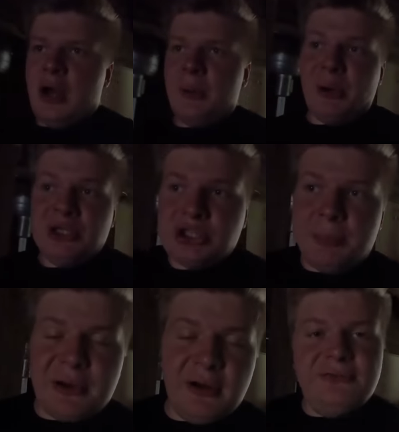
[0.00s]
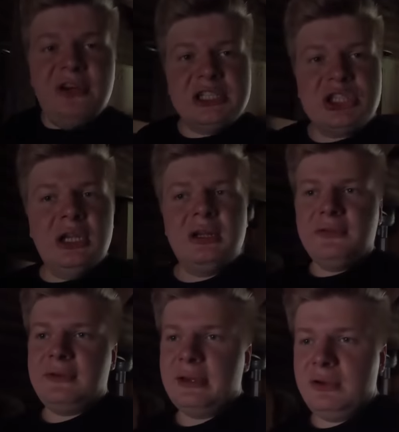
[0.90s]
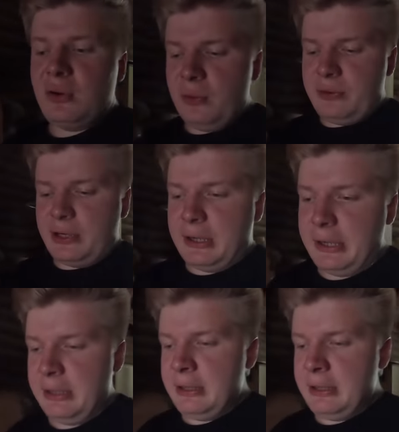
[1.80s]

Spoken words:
a bunch of professionals that know their